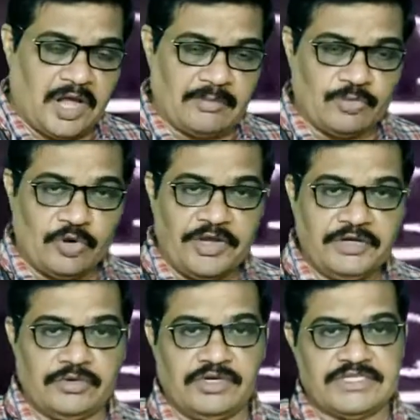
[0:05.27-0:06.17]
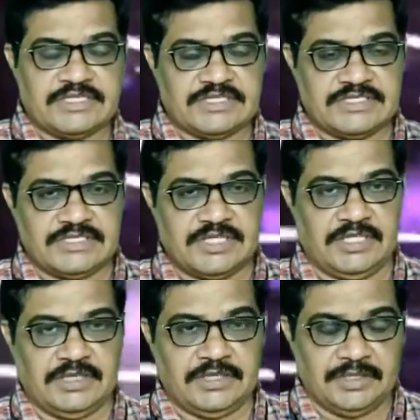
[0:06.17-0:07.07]
I am going to discussing
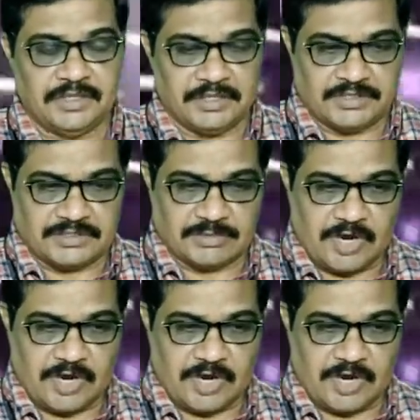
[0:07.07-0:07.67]
some